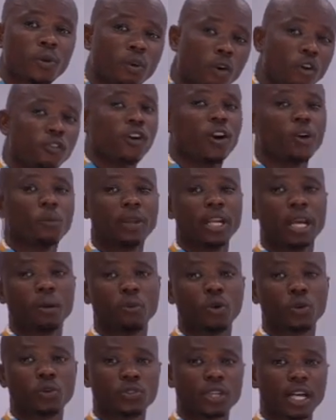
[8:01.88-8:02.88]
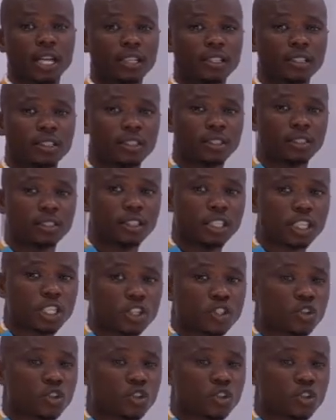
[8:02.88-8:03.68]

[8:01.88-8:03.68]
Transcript: of aluminum oxide? It